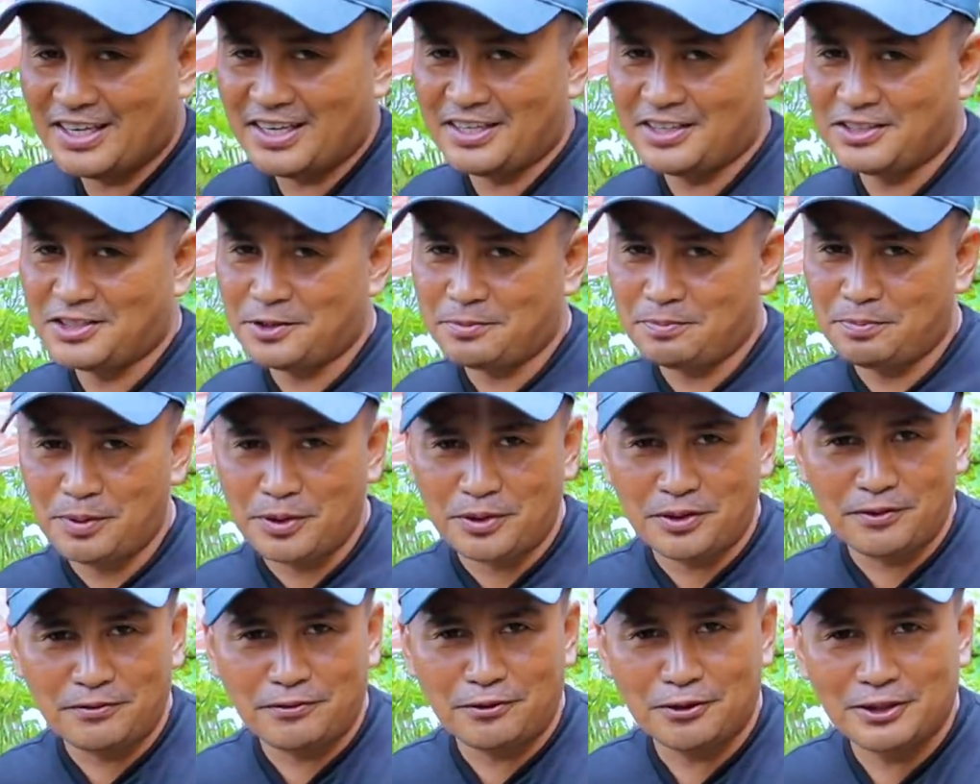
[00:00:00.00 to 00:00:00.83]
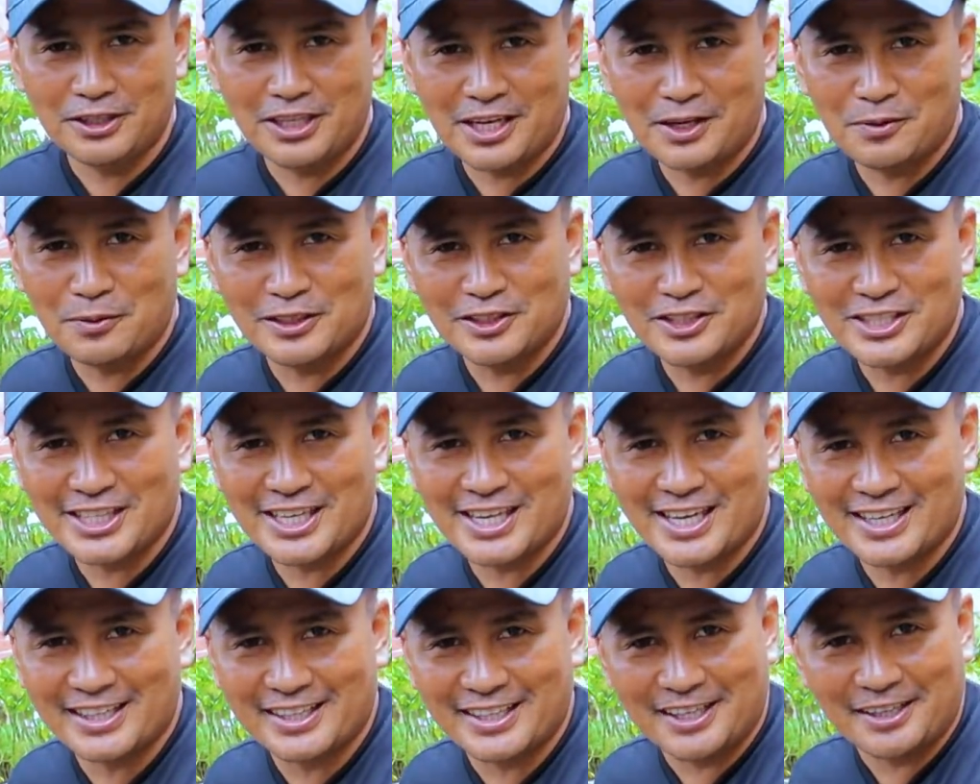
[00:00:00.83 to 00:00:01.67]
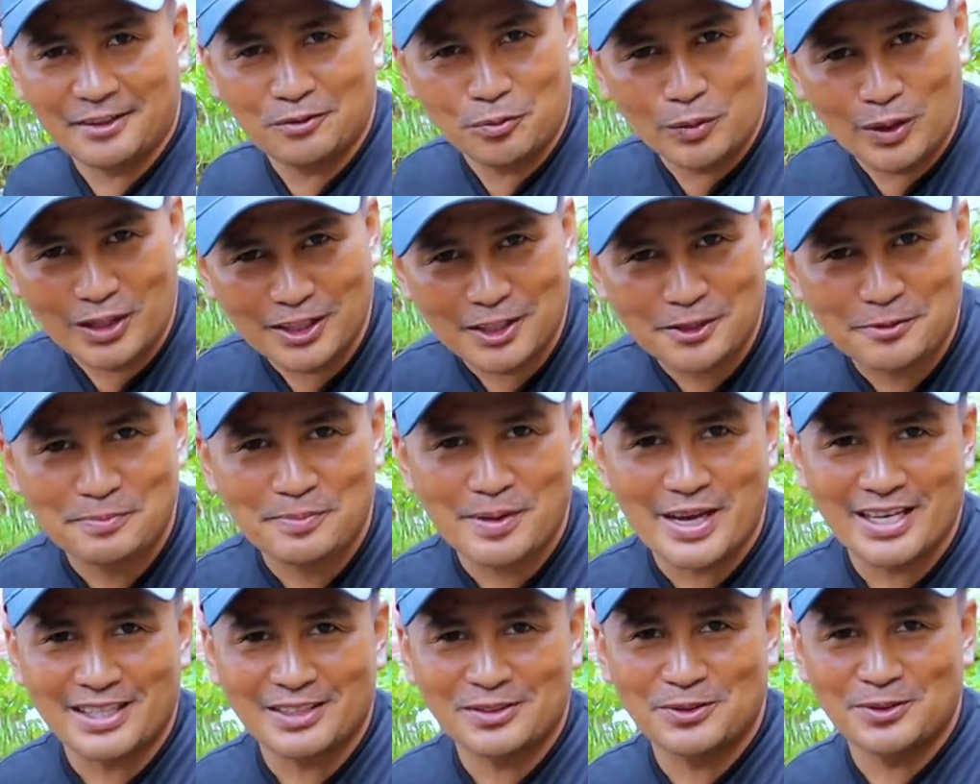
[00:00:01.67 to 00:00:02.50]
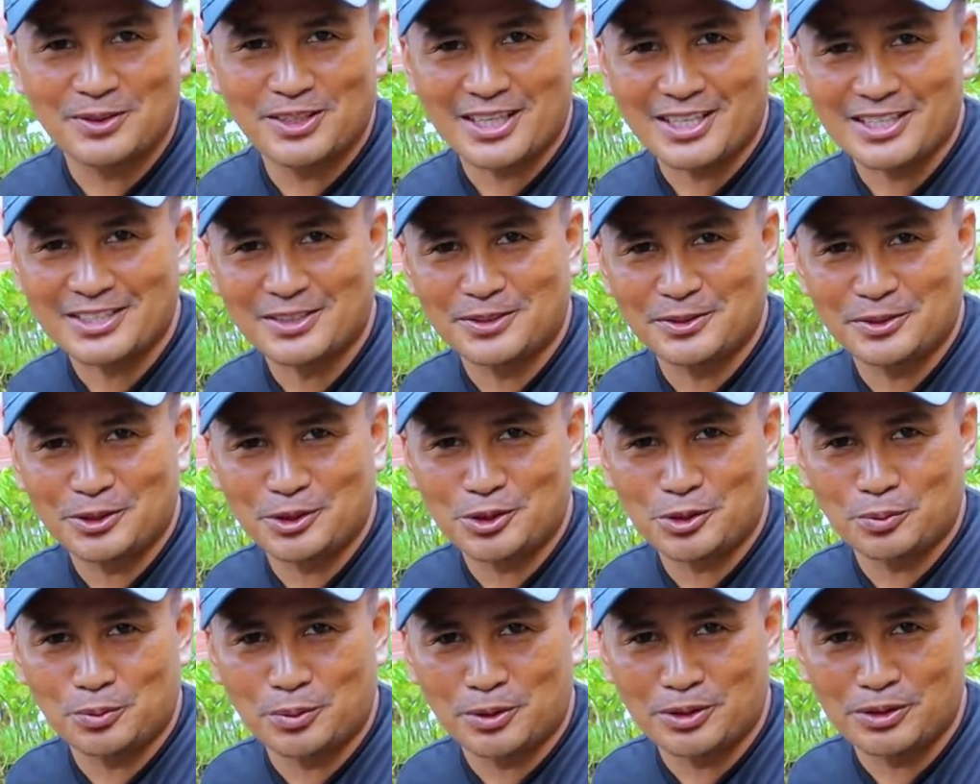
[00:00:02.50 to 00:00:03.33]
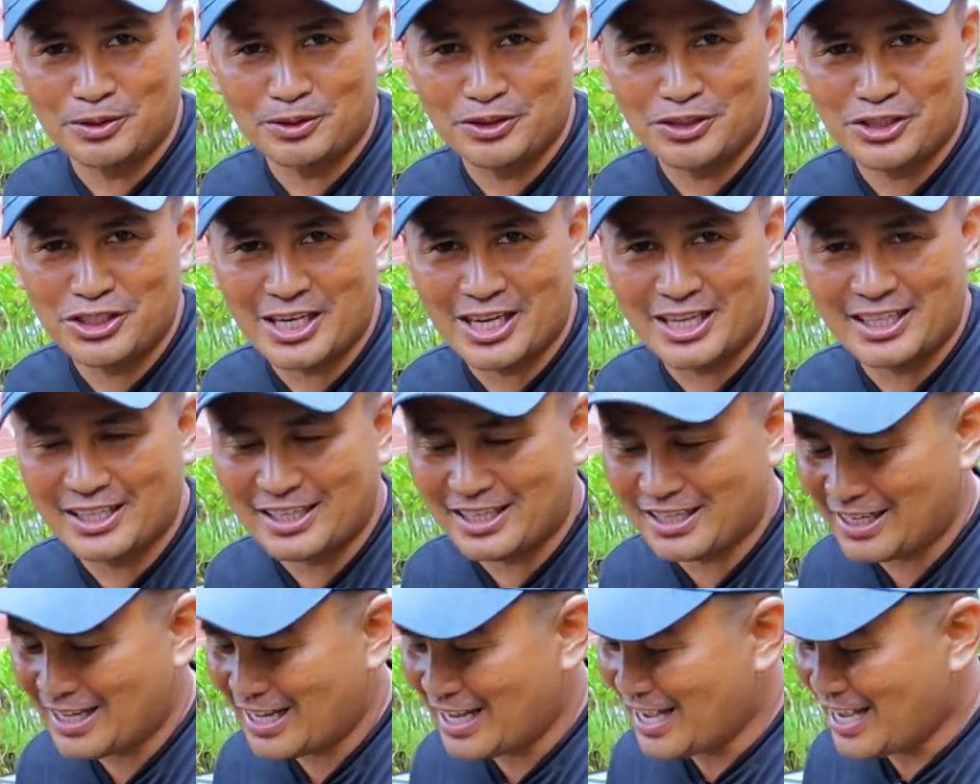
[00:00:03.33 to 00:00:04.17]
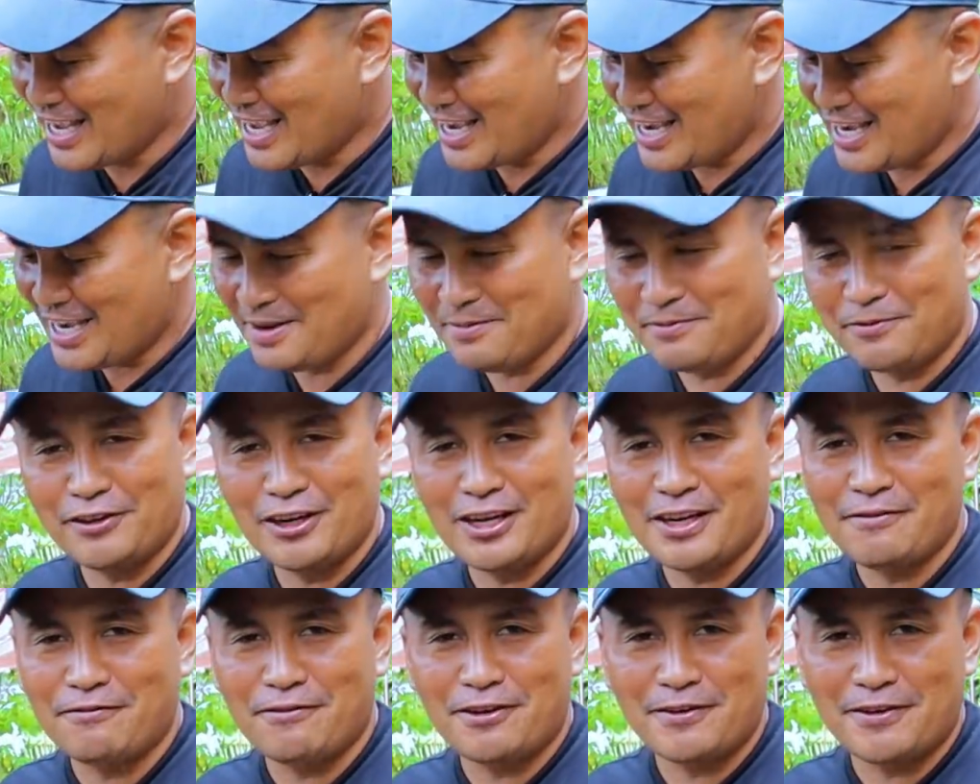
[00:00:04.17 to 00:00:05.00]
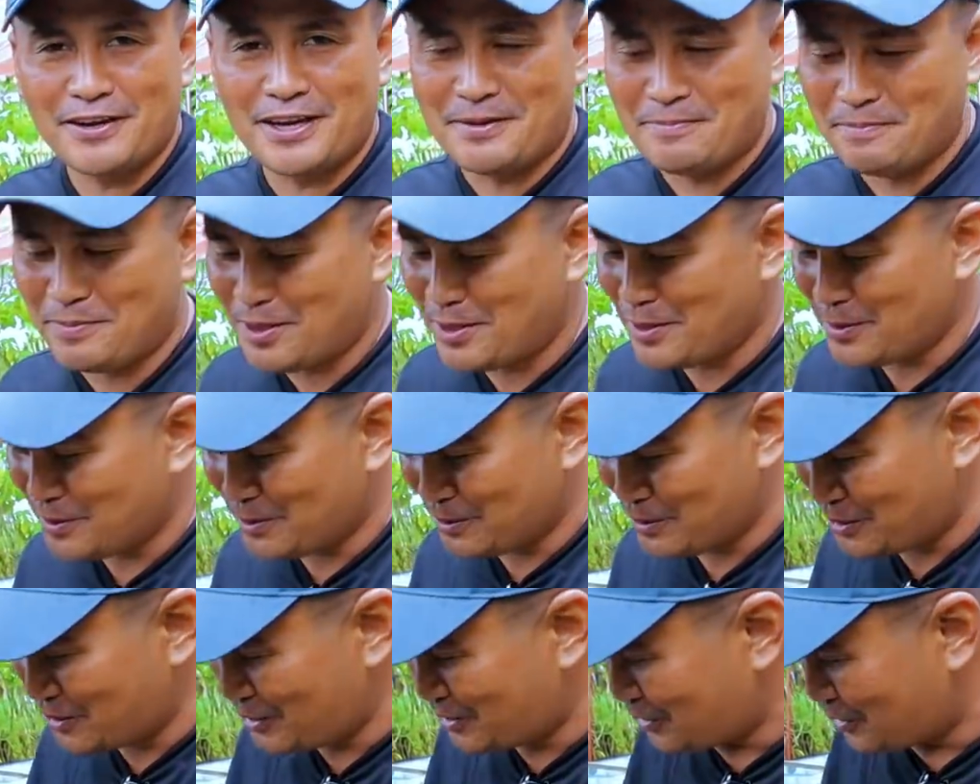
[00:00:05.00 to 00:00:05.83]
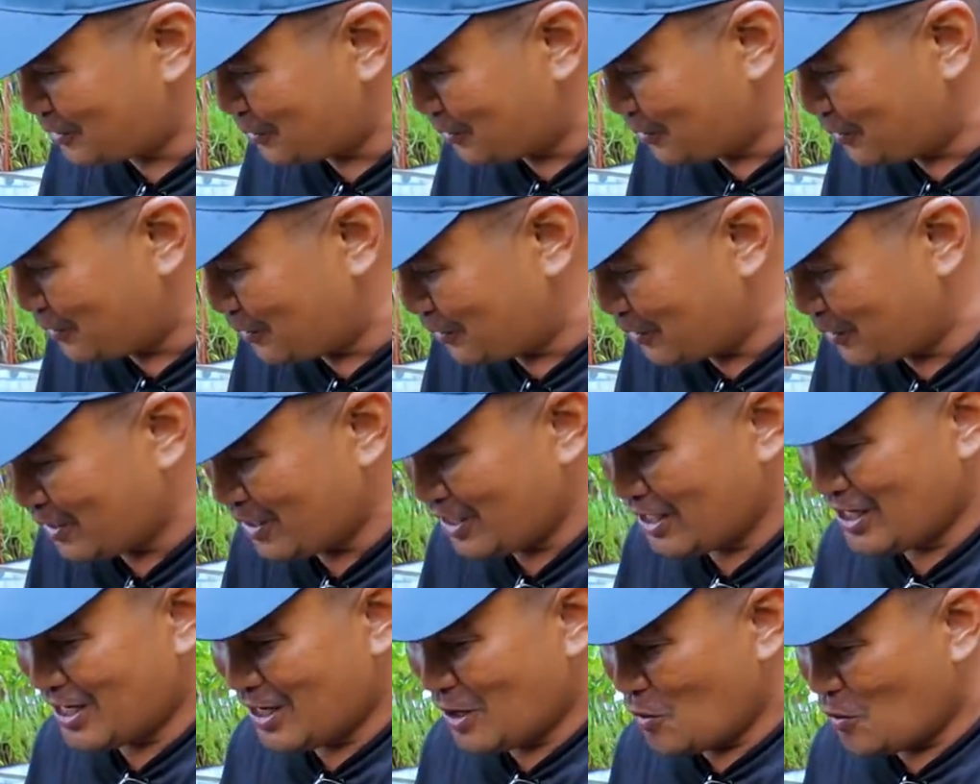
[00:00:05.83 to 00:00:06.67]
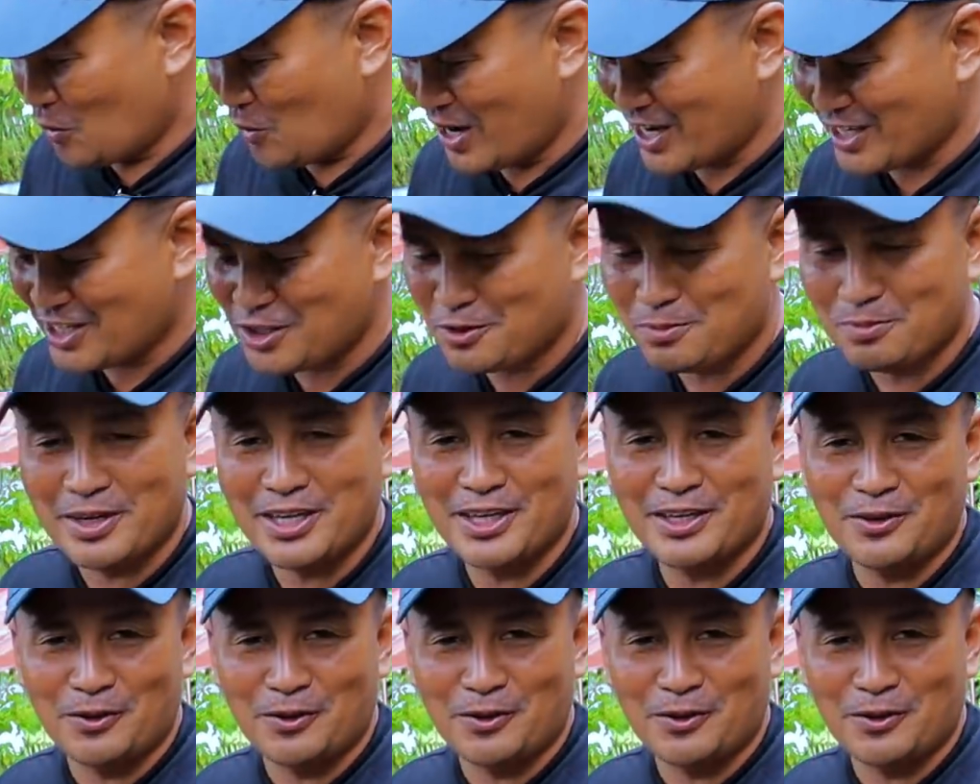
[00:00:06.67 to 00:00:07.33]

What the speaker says: it's a beautiful day once again and welcome back to Dexter's World channel. I'm really very amused to watch my